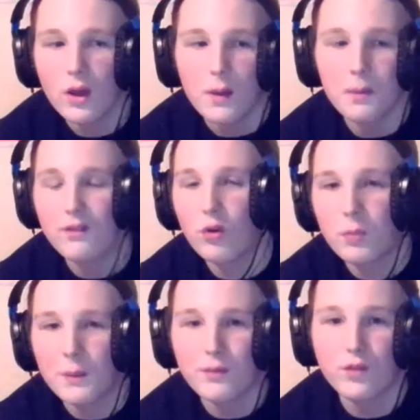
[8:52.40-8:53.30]
big four
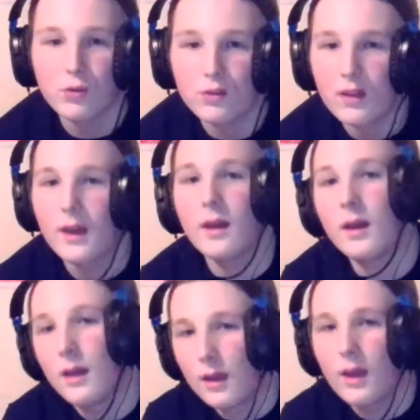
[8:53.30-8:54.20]
pay-per-views,
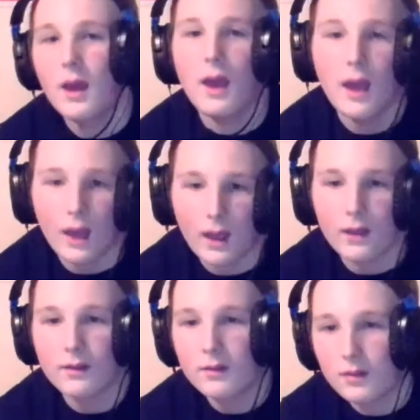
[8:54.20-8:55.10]

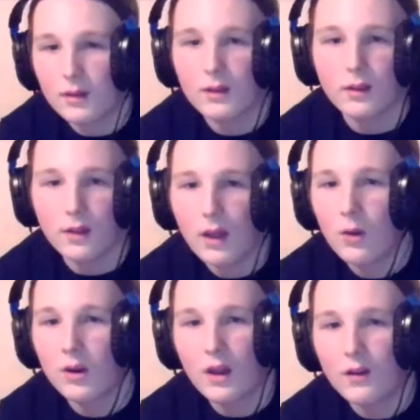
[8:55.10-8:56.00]
and I
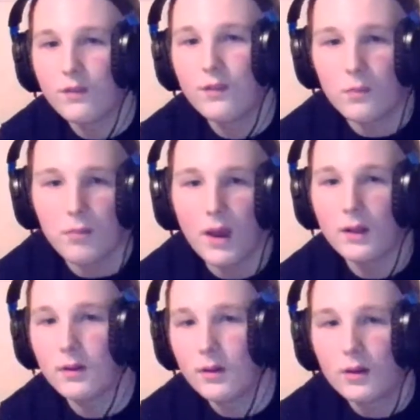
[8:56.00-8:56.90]
would have Finn
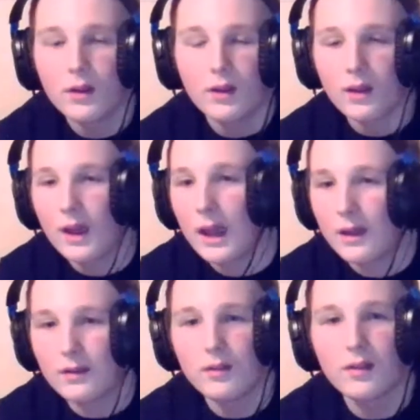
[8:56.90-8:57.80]
Balor,
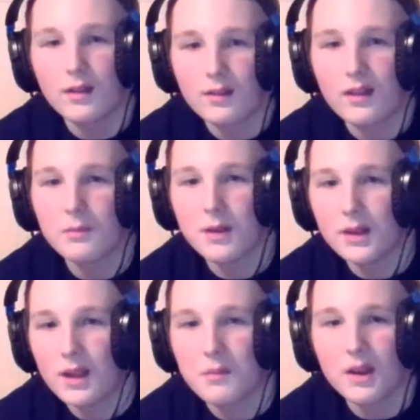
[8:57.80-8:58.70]
and his demon
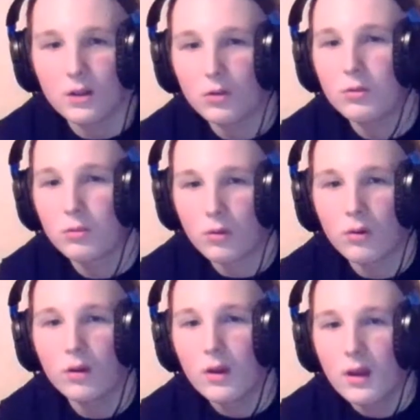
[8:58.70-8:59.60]
gimmick looks strong.
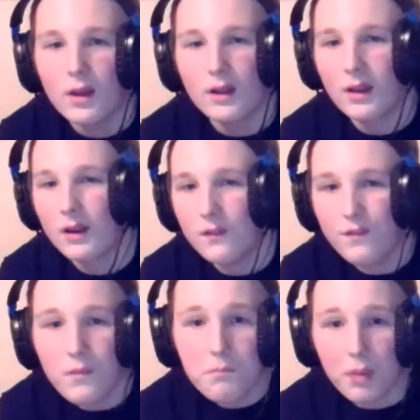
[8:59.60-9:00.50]
Like,
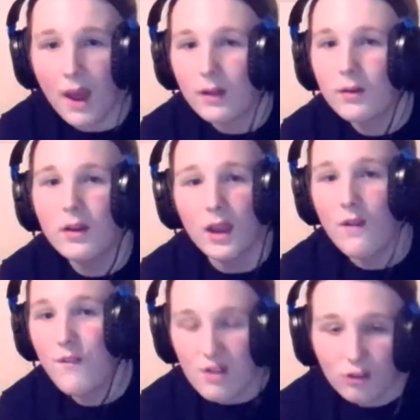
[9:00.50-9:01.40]
Finn Balor,
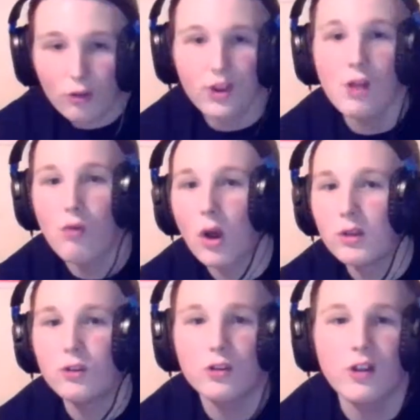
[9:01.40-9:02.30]
if it's not Seth Rollins
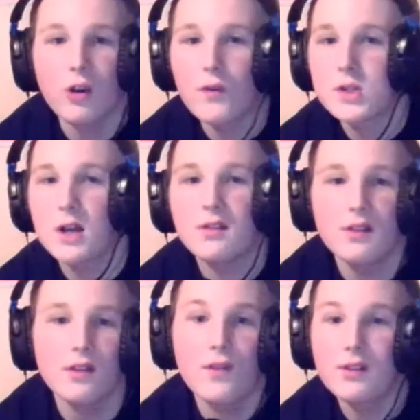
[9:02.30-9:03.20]
who could take over John Cena as
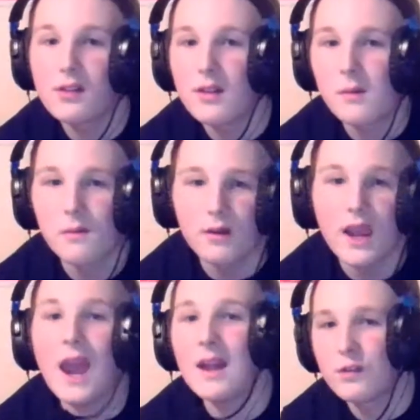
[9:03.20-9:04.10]
the face of the WWE,
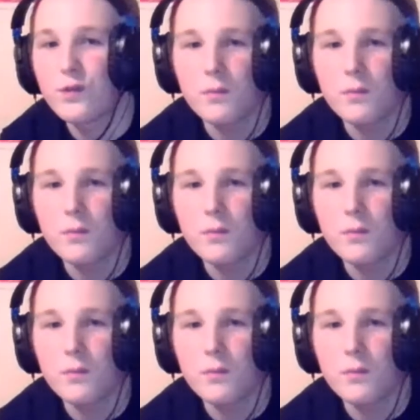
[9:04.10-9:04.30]
it's Finn